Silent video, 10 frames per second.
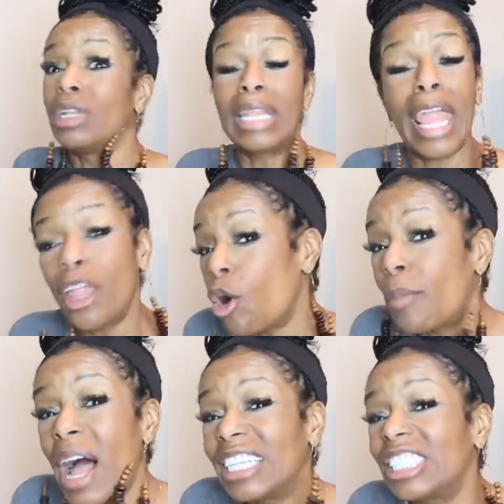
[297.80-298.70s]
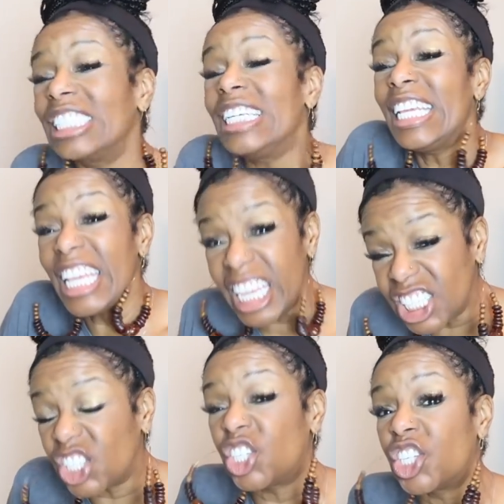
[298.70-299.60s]
Lay on my
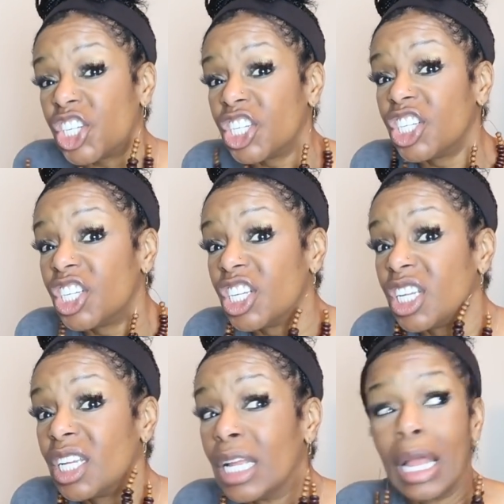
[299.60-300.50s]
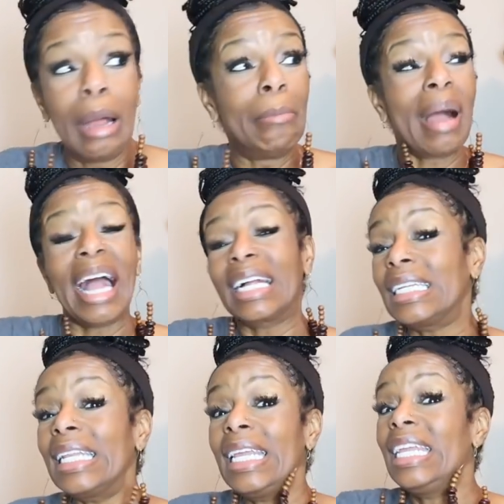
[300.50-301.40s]
ish, my
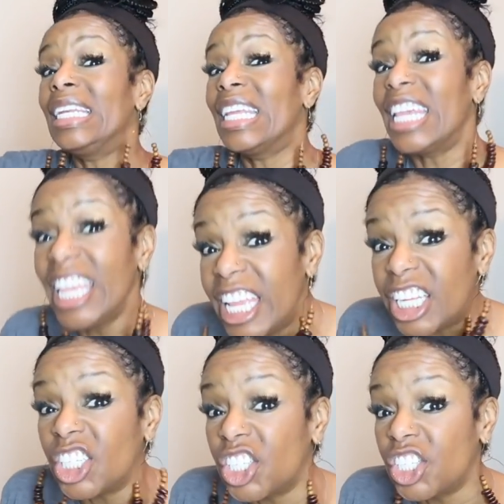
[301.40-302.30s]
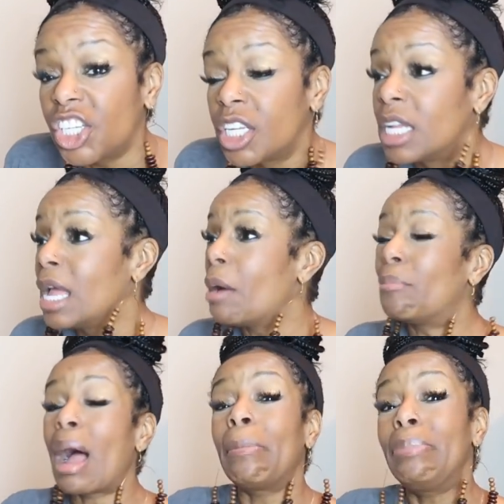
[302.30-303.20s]
clean-ish. My